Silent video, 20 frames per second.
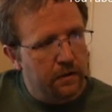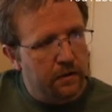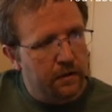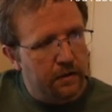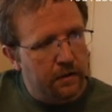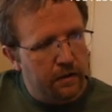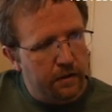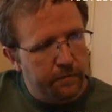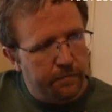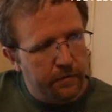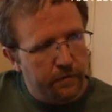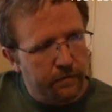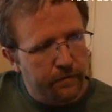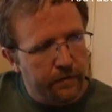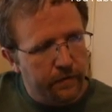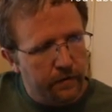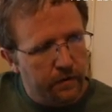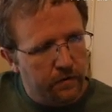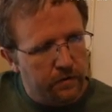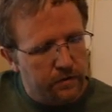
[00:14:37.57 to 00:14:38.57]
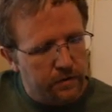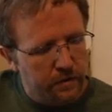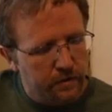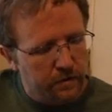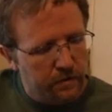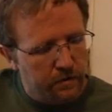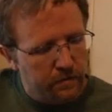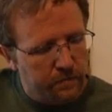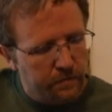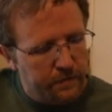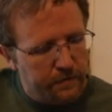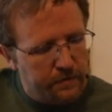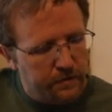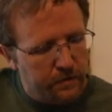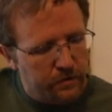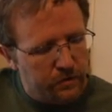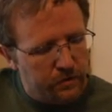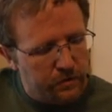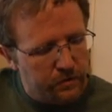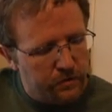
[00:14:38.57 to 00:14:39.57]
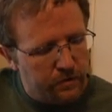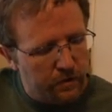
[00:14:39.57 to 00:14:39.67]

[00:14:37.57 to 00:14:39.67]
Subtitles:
keep your fingers in those positions.